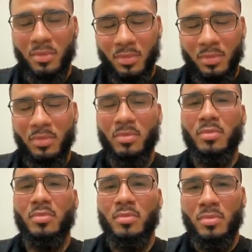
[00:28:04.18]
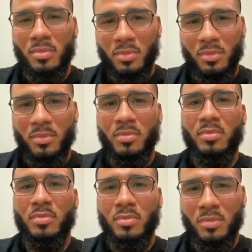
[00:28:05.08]

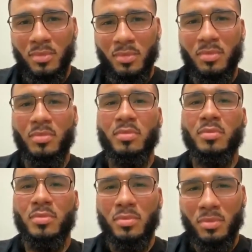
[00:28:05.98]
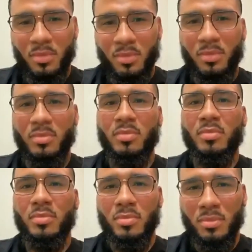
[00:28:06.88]

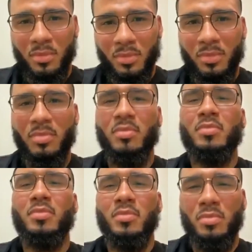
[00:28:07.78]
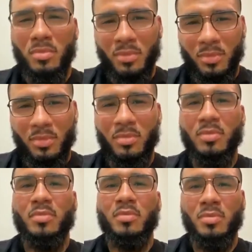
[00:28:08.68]

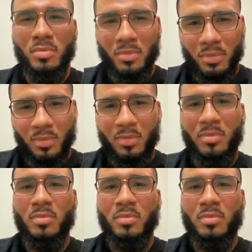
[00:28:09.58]
(not speaking)